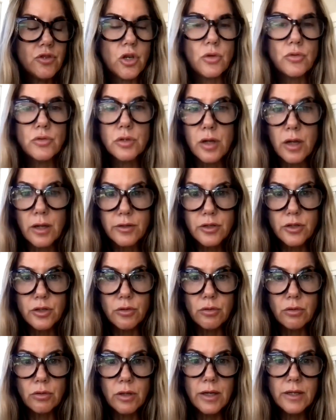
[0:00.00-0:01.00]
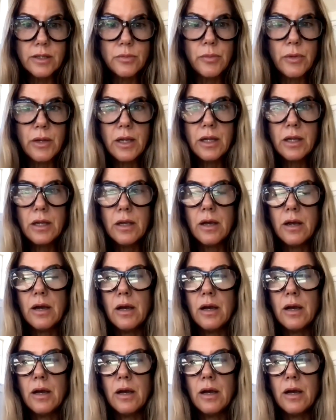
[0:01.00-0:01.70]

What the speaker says: chosen not to utilize me.